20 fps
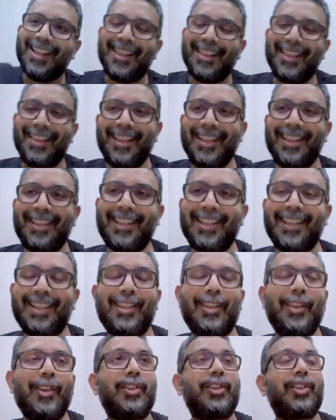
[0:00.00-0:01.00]
This
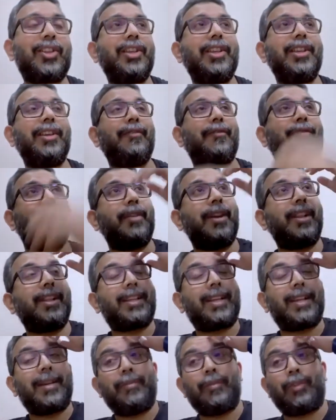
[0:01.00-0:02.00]
is your chief.
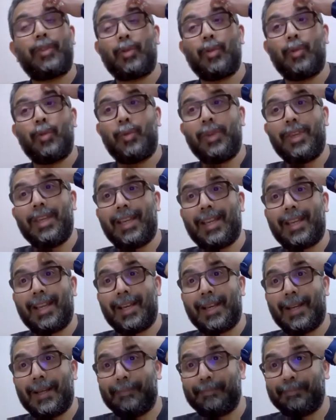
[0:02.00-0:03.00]
Welcome to week
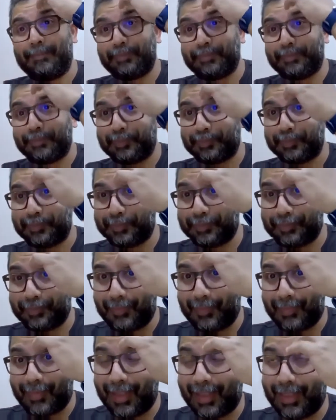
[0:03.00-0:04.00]
um,
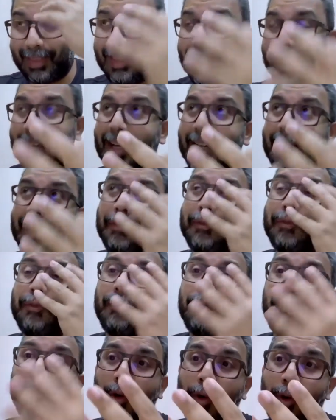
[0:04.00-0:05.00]

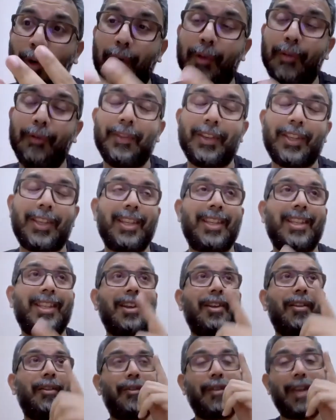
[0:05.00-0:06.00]
34, which is
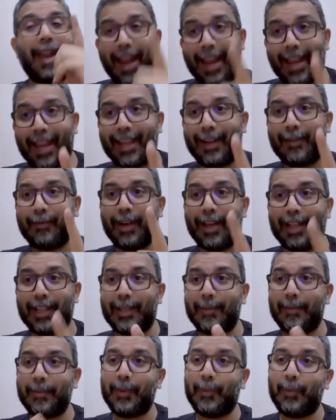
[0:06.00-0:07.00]
a rank
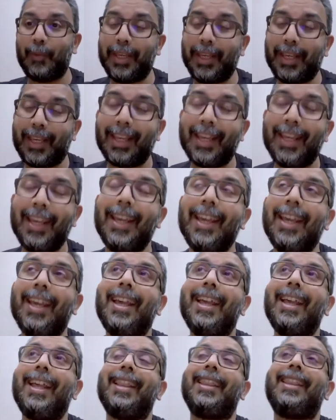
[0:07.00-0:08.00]
advancement week.
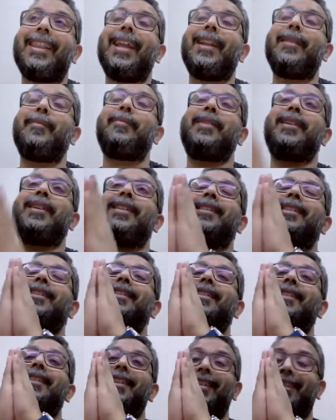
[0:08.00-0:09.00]
That
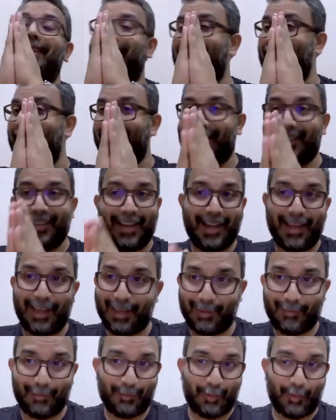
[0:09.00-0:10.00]
means this is the
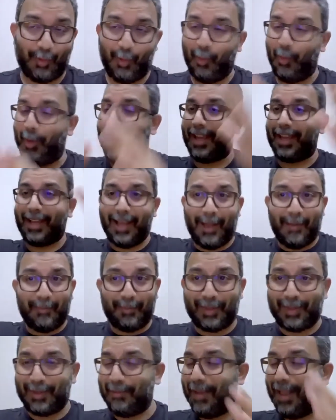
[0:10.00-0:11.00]
time to wake
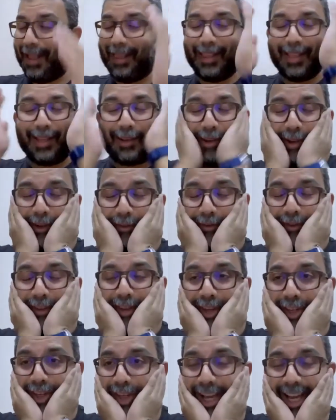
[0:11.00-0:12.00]
up, smell the
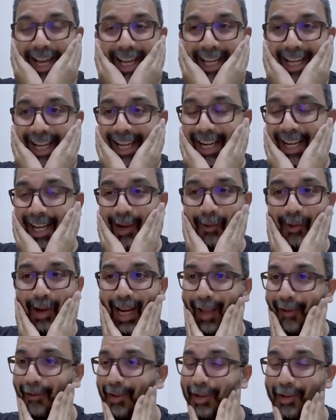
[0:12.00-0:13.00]
coffee, shine, nana,
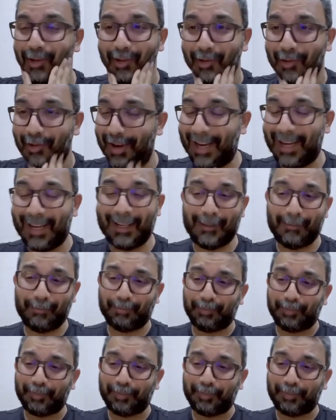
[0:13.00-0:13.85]
whatever you drink.